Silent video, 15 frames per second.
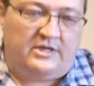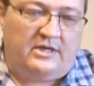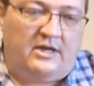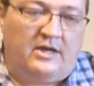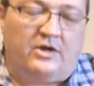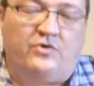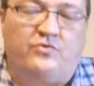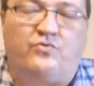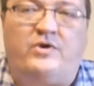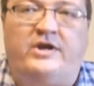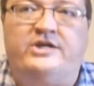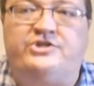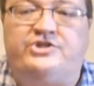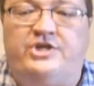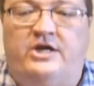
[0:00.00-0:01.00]
He did a whole
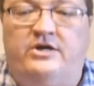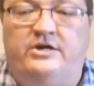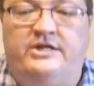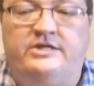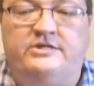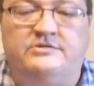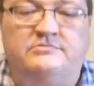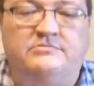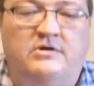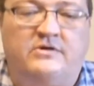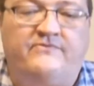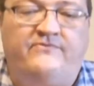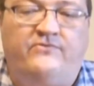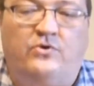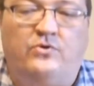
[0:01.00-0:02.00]
video
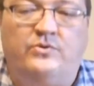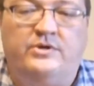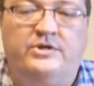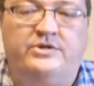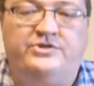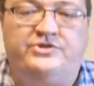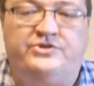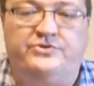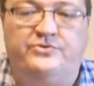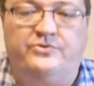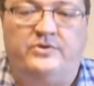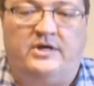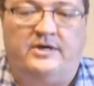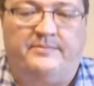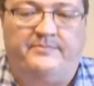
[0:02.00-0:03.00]
on meeting
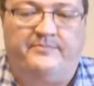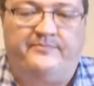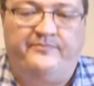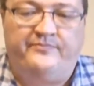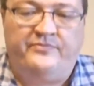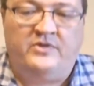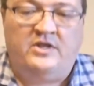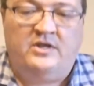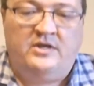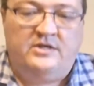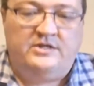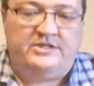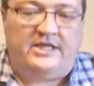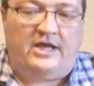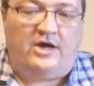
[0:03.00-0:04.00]
with them,
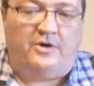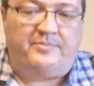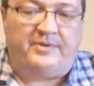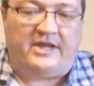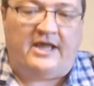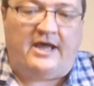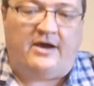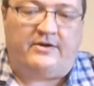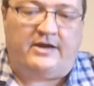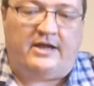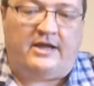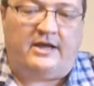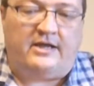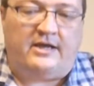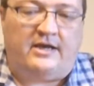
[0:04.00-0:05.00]
and
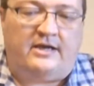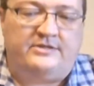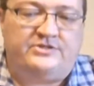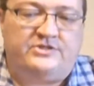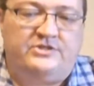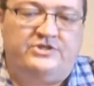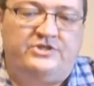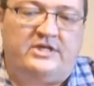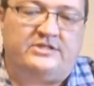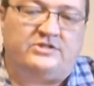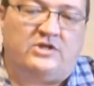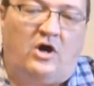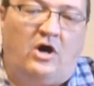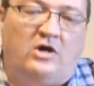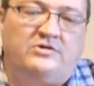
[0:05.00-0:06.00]
really,
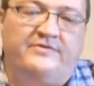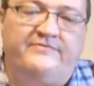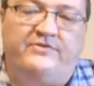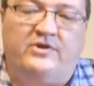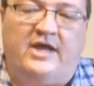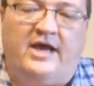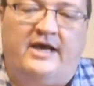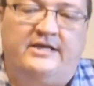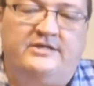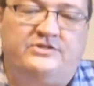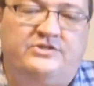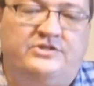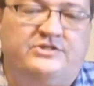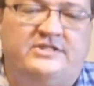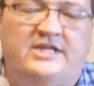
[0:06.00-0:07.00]
it means a
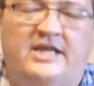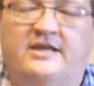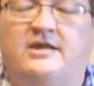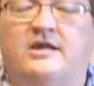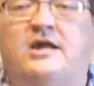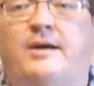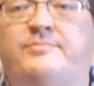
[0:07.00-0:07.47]
lot to me